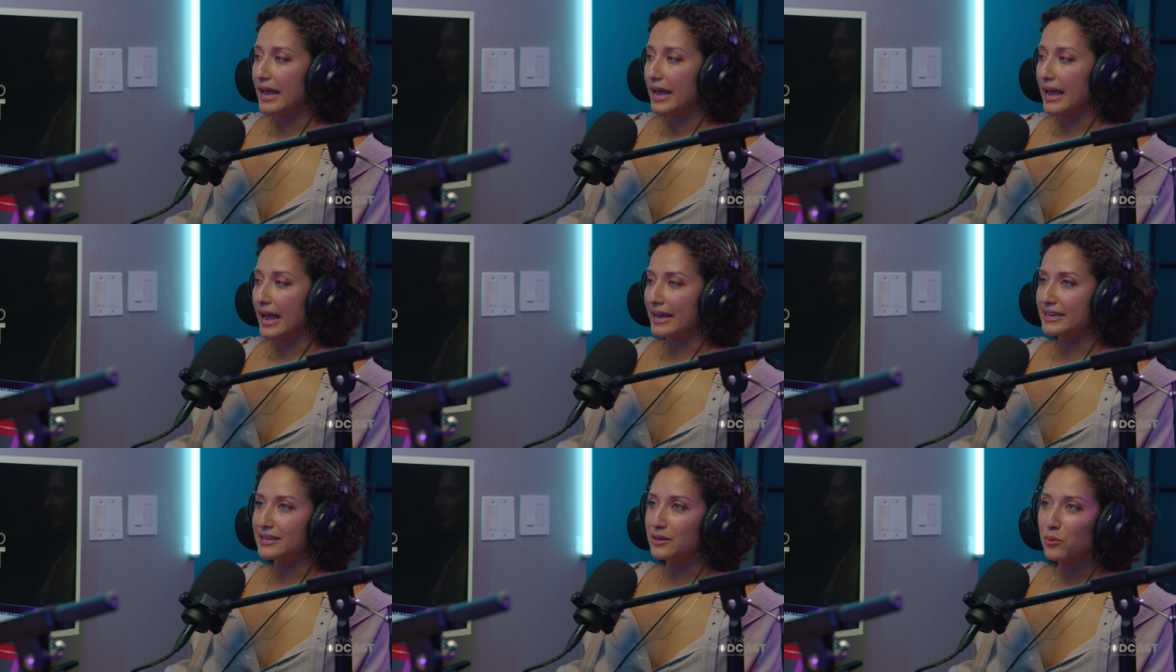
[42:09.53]

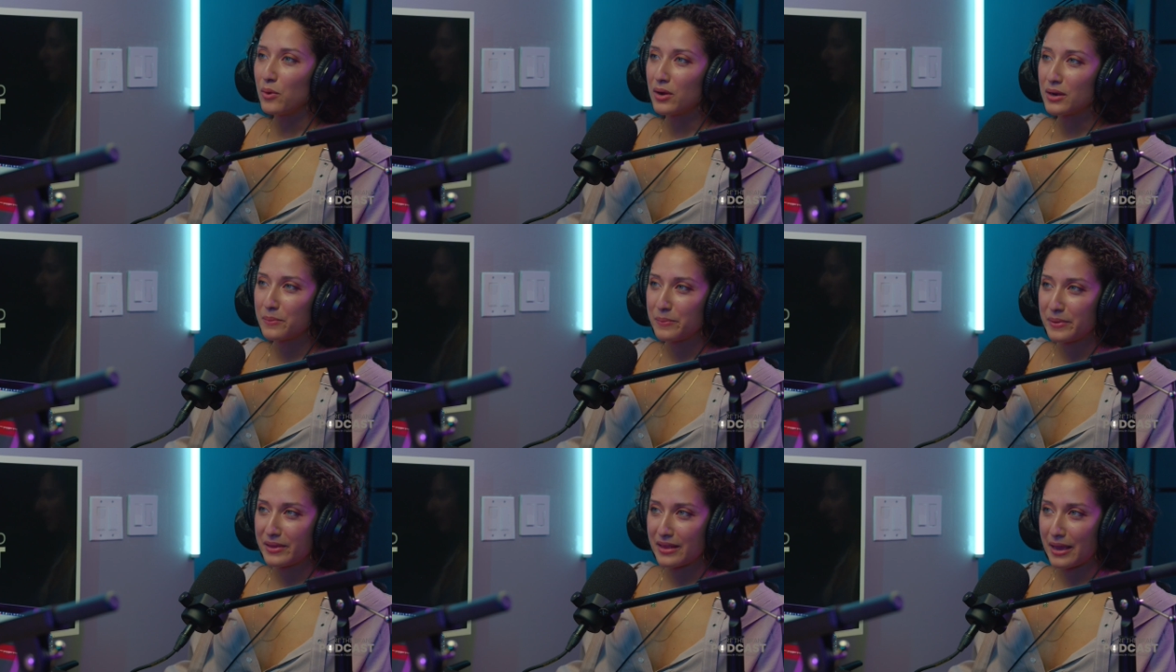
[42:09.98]
I didn't want
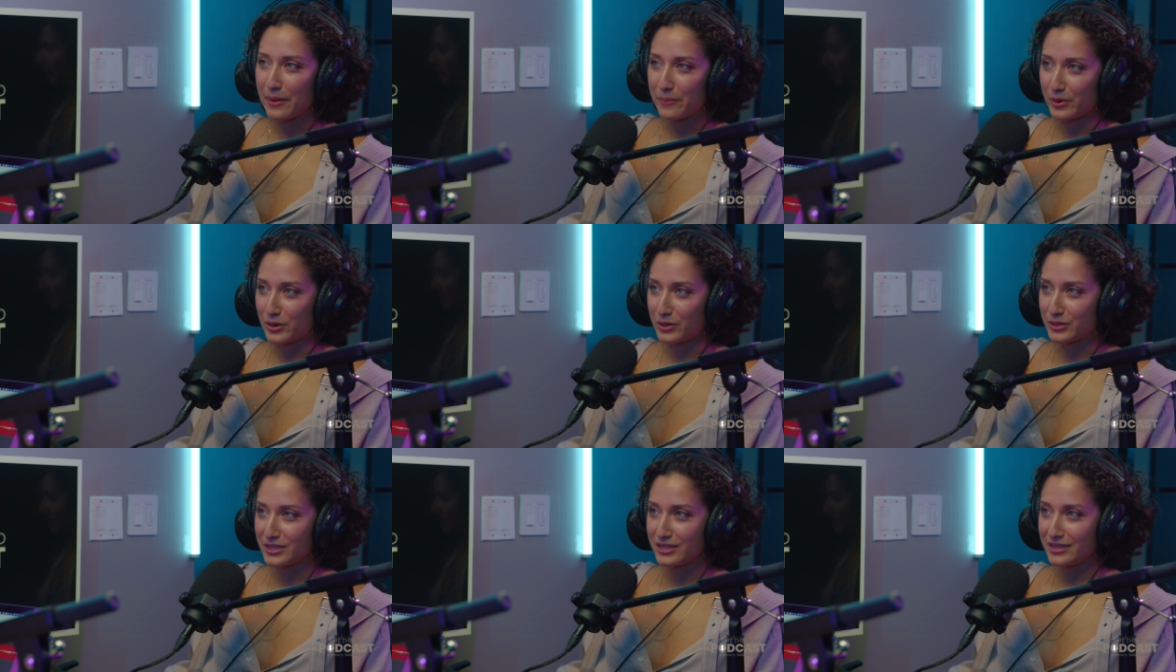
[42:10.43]
to be that
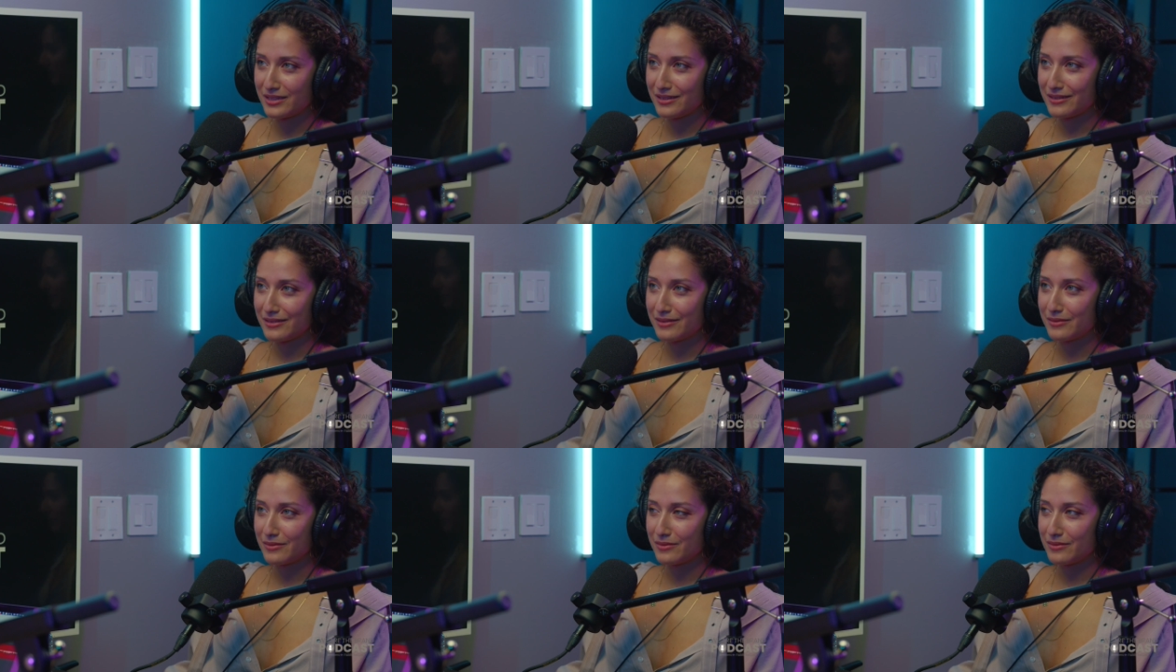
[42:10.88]
person
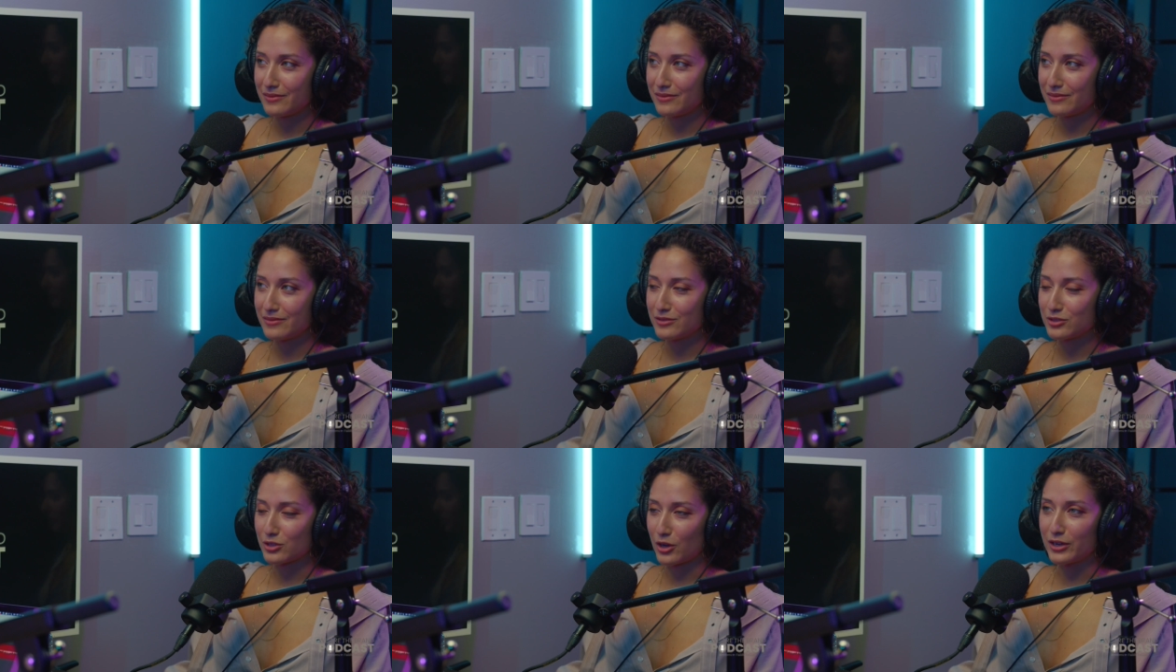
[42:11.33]

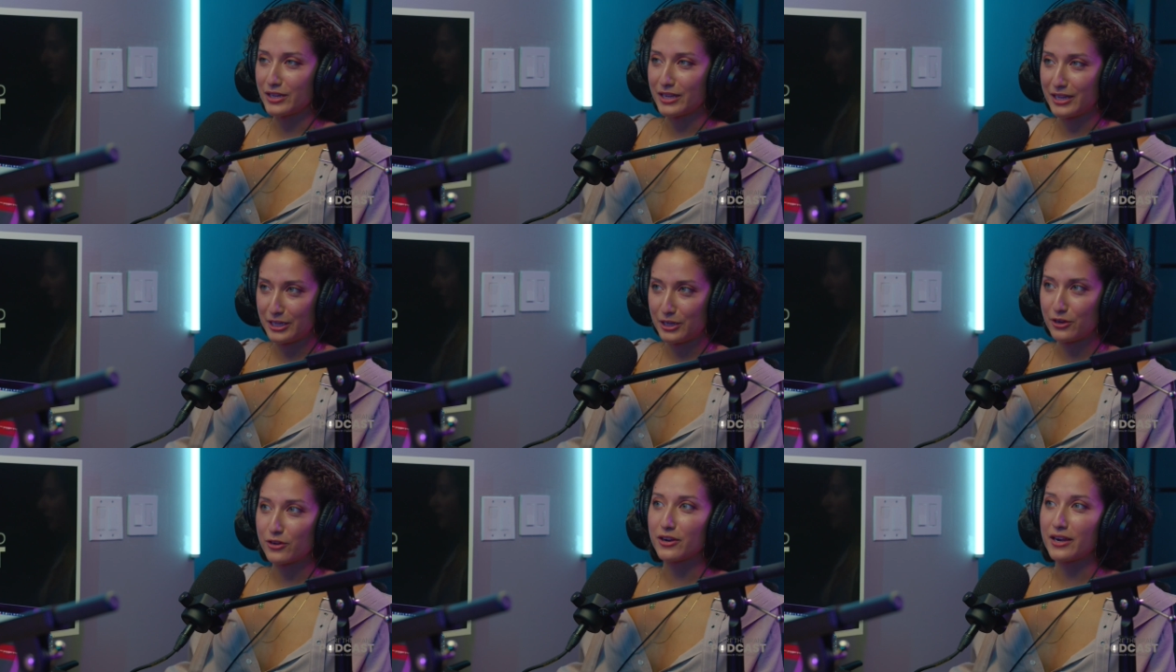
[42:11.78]
starting a
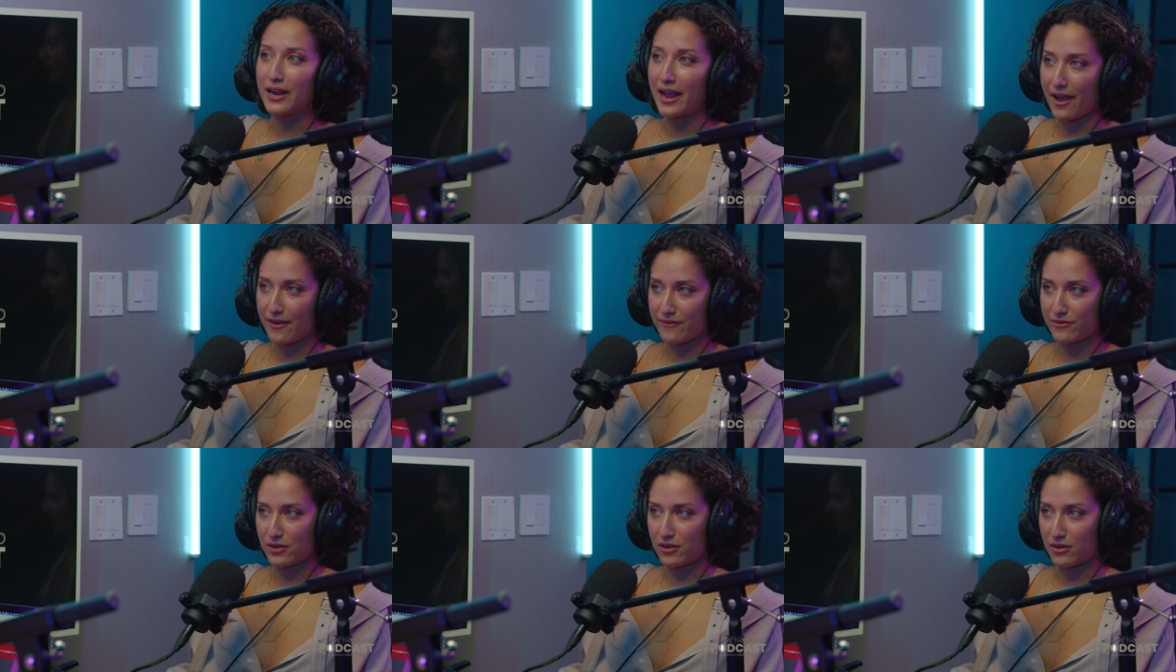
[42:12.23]
year and a
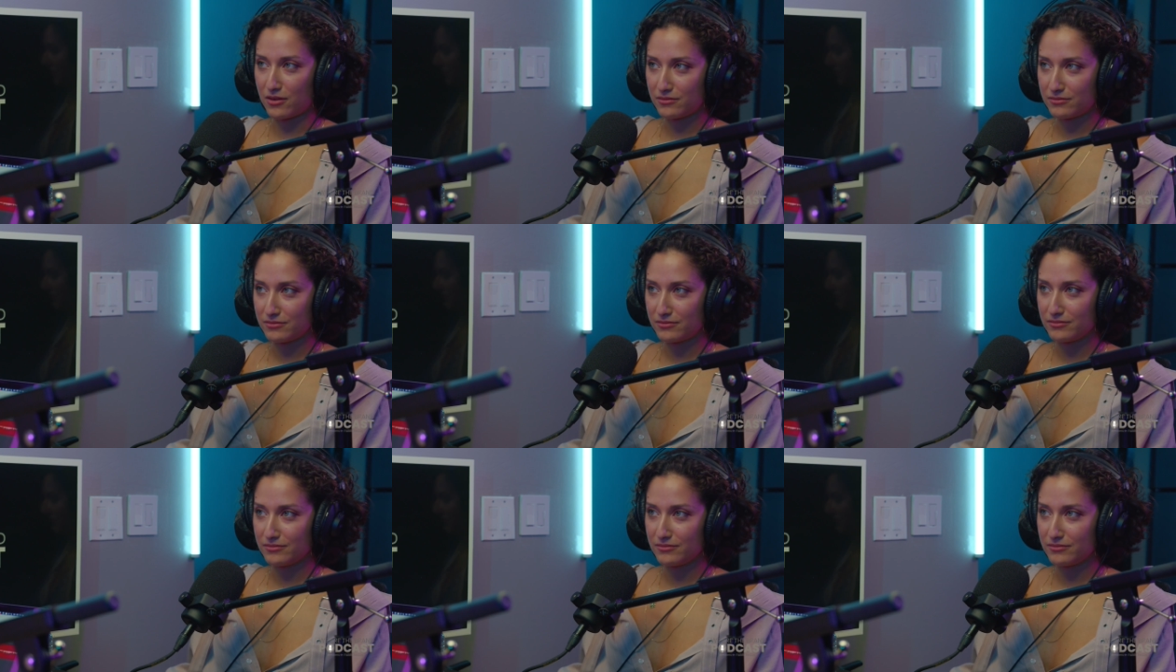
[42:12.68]
half ago.